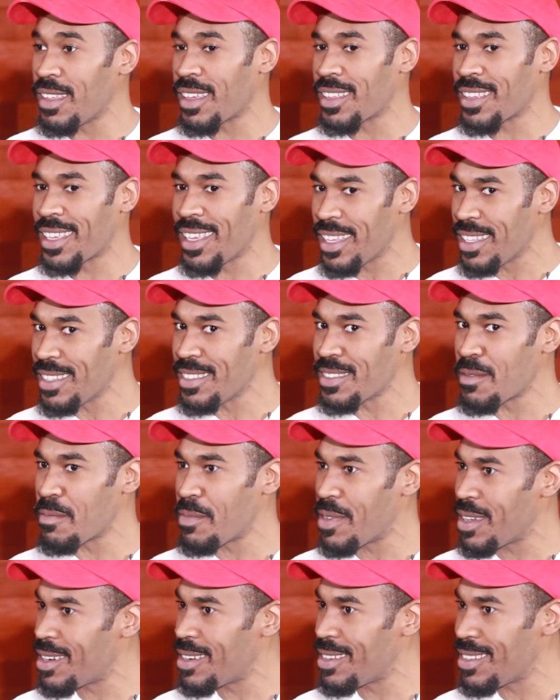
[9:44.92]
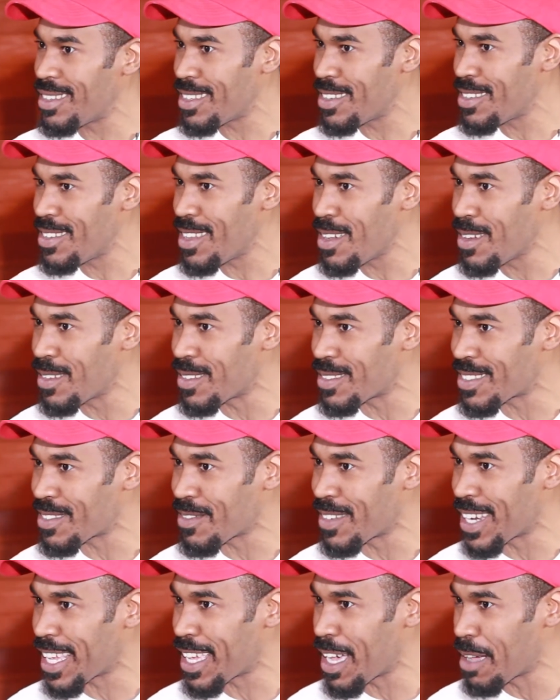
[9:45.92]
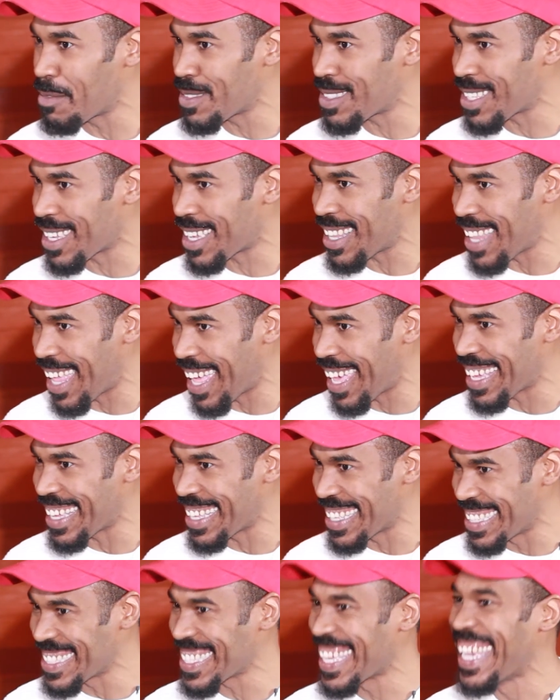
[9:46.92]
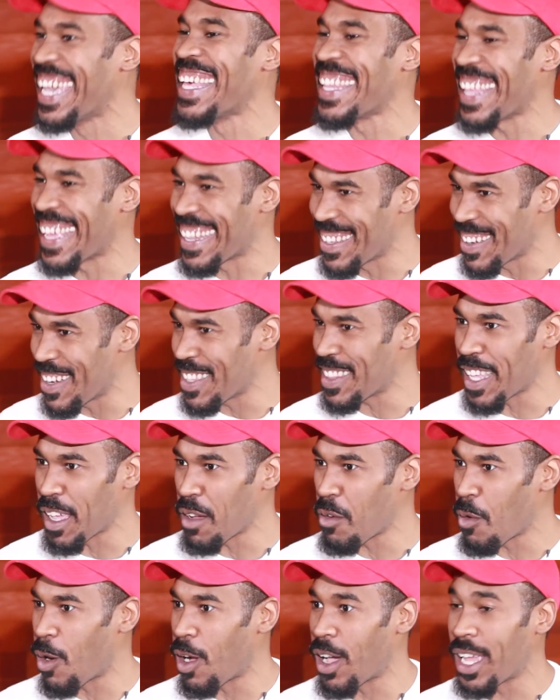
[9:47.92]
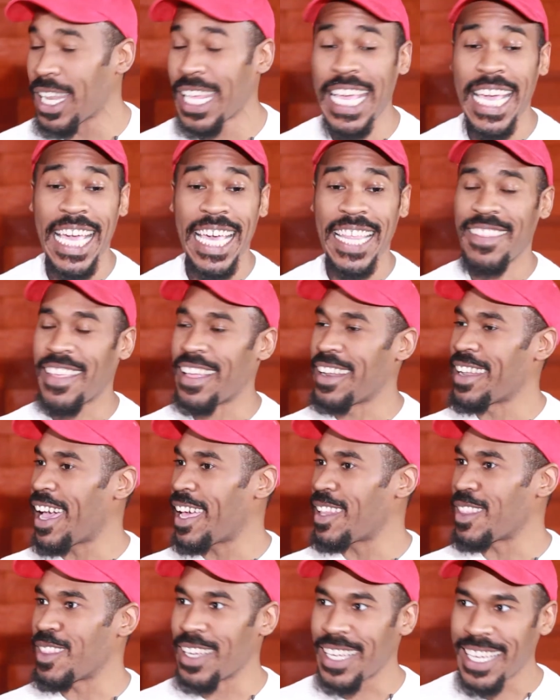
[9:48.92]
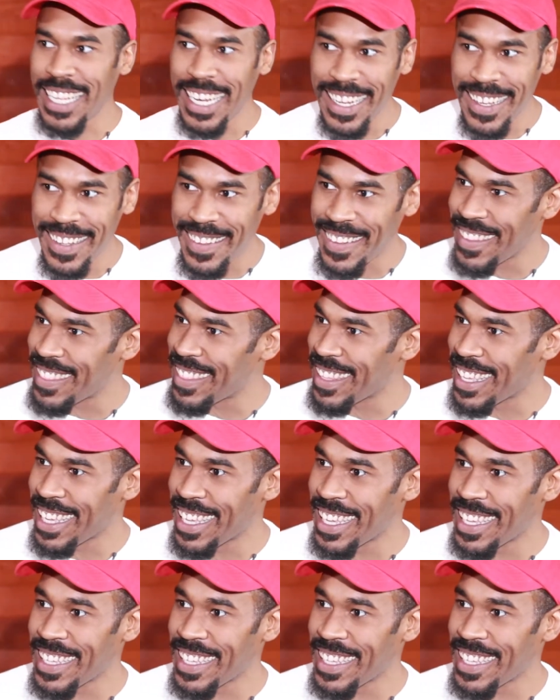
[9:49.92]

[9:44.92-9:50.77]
kids are better than adults when it comes to clients. They know what they want. They're not looking at other things.